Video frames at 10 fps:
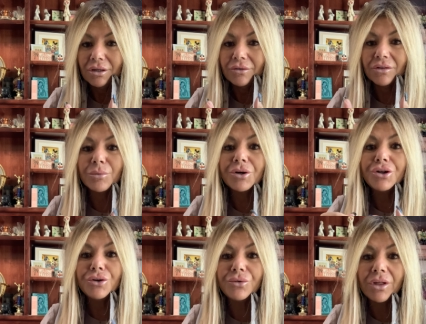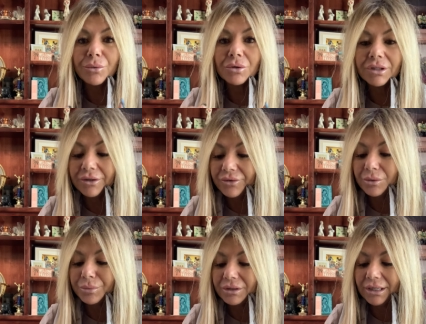Someone knew they were
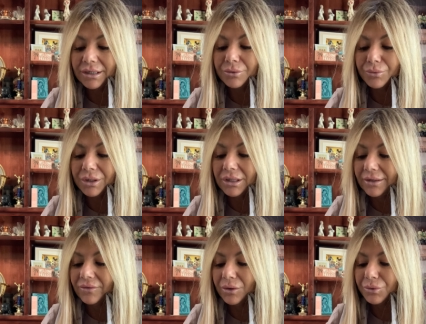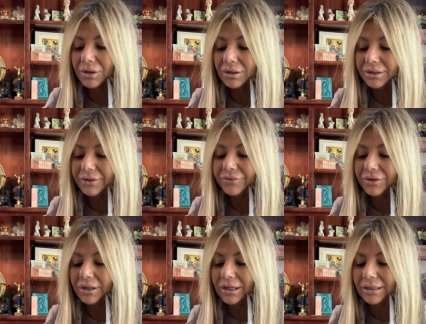leaving, but they didn't realize they were going to leave
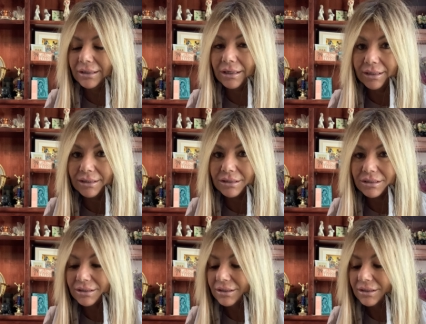at night.